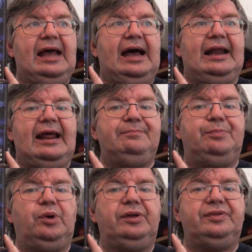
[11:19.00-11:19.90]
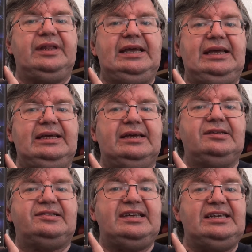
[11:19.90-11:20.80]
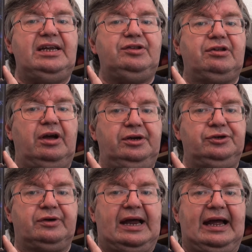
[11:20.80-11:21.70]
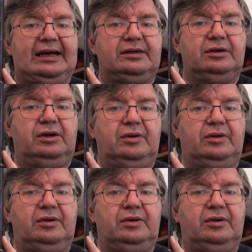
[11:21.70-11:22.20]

And I bought the CD soundtrack.